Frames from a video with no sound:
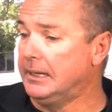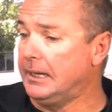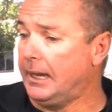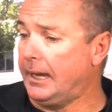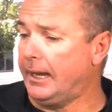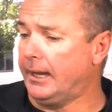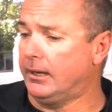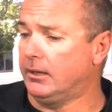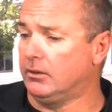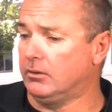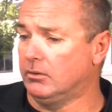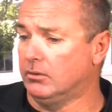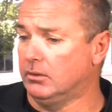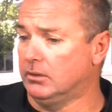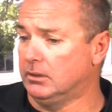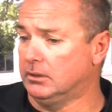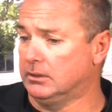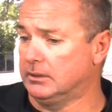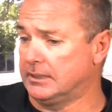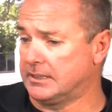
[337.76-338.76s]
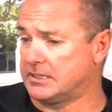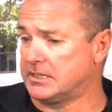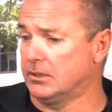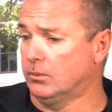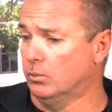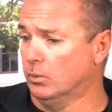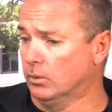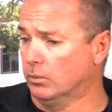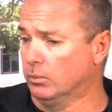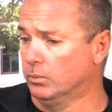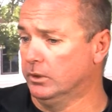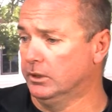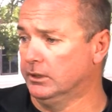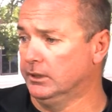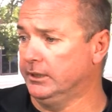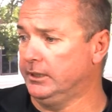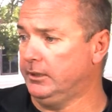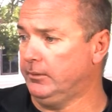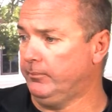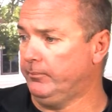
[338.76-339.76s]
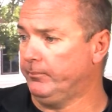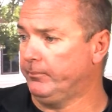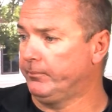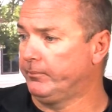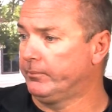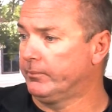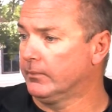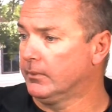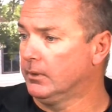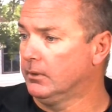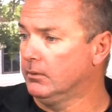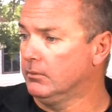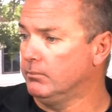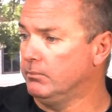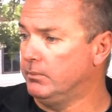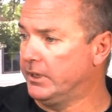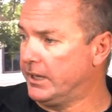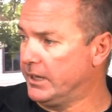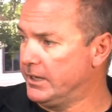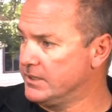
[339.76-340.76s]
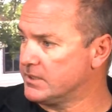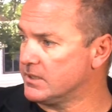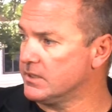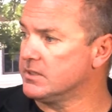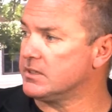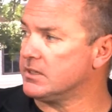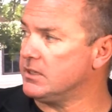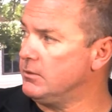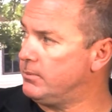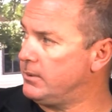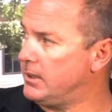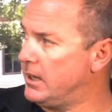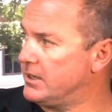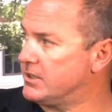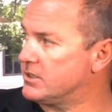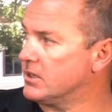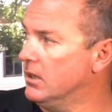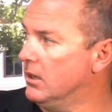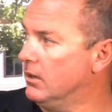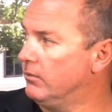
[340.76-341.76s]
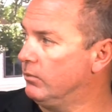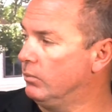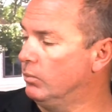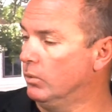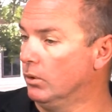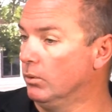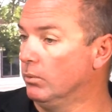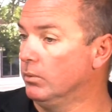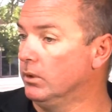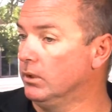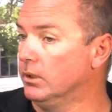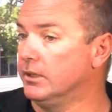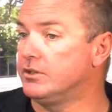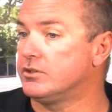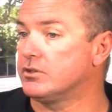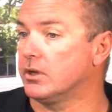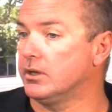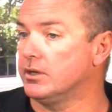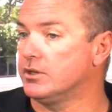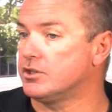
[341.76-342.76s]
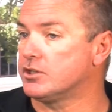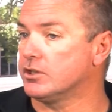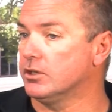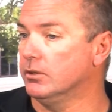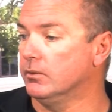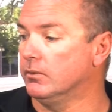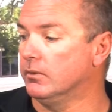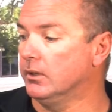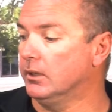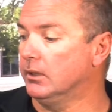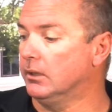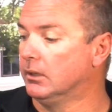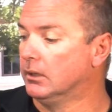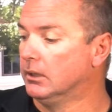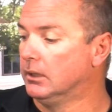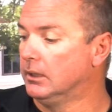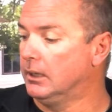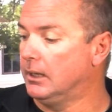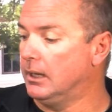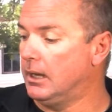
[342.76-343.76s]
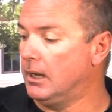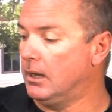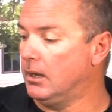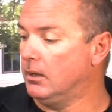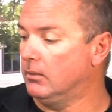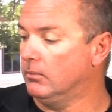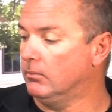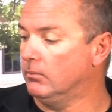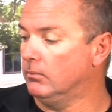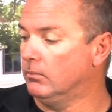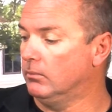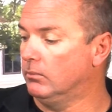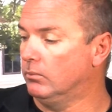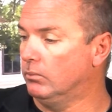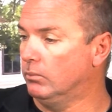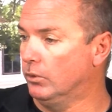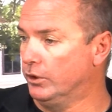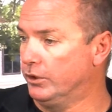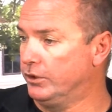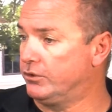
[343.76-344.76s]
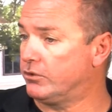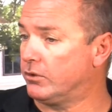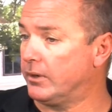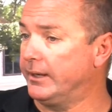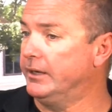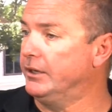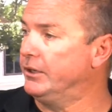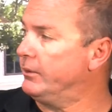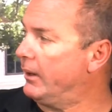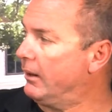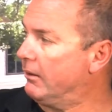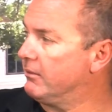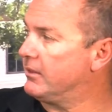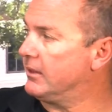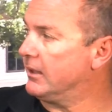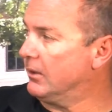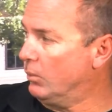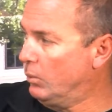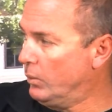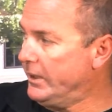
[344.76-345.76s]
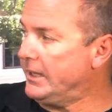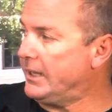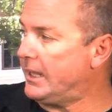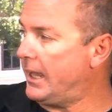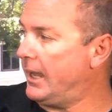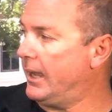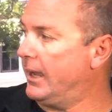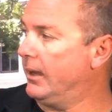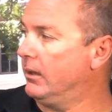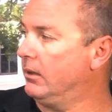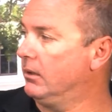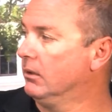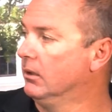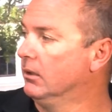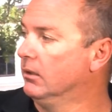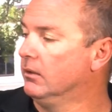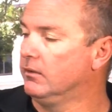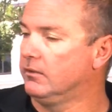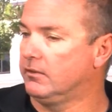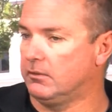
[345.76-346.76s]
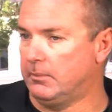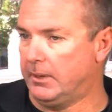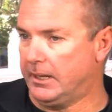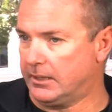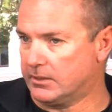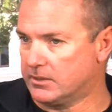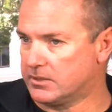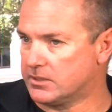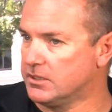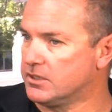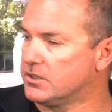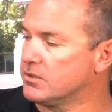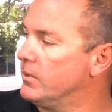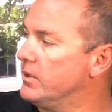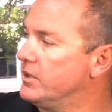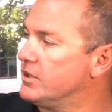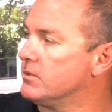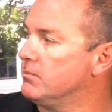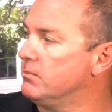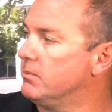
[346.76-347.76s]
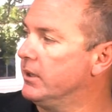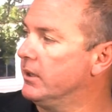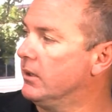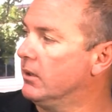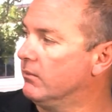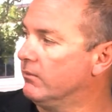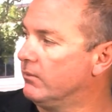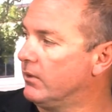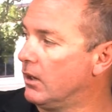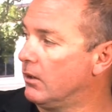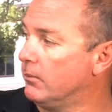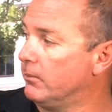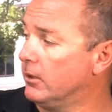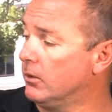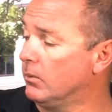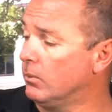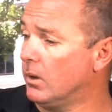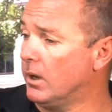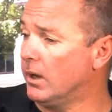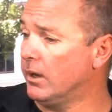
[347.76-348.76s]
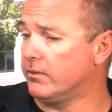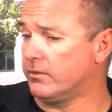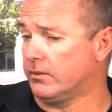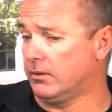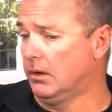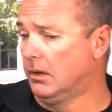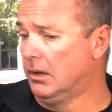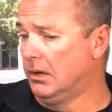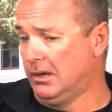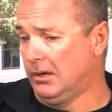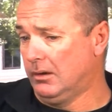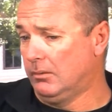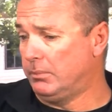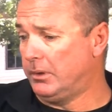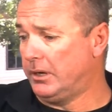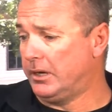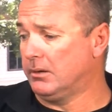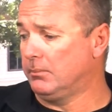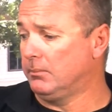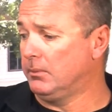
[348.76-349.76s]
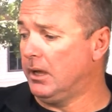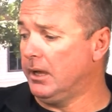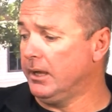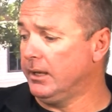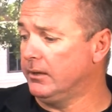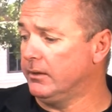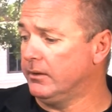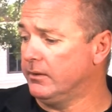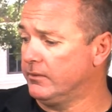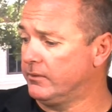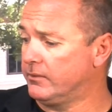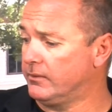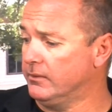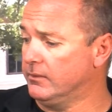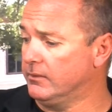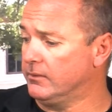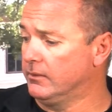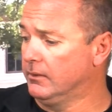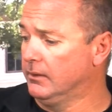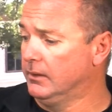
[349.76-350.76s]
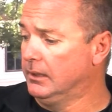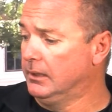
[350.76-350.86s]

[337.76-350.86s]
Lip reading: And like I said, we're really, because of this EPA stuff, we're really trying to show that we're trying to do everything we can to make the situation better environmental-wise. And bottom line is